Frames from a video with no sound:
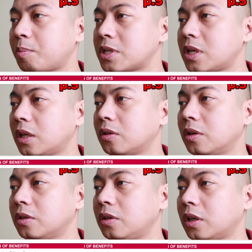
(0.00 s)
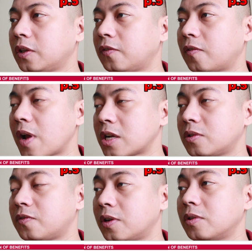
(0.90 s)
represent or indicative of
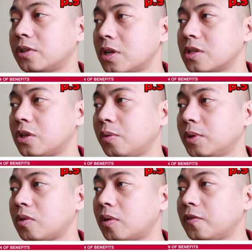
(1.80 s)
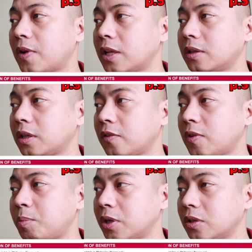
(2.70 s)
actual fund returns. Your withdrawal value at a
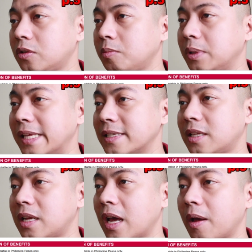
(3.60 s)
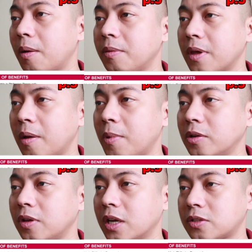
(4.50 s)
given period could be less than the
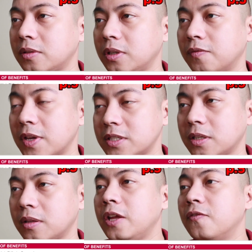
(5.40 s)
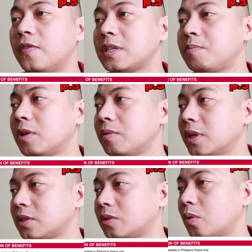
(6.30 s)
amount you actually invested. Investment
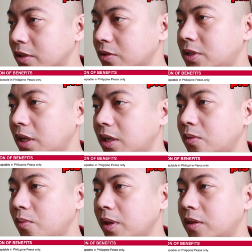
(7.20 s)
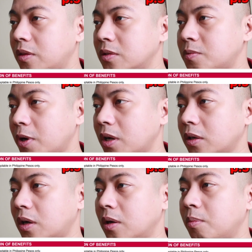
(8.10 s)
risks associated with this
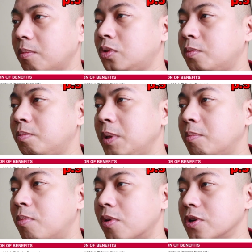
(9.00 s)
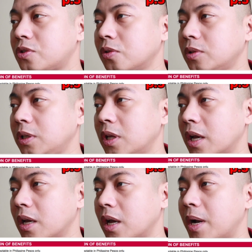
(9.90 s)
product are to be borne solely
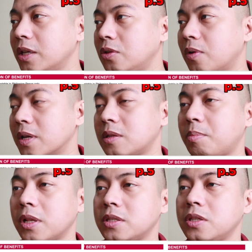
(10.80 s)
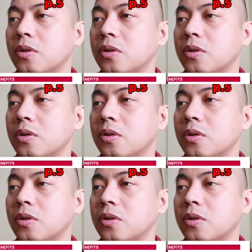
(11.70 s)
by you as the policy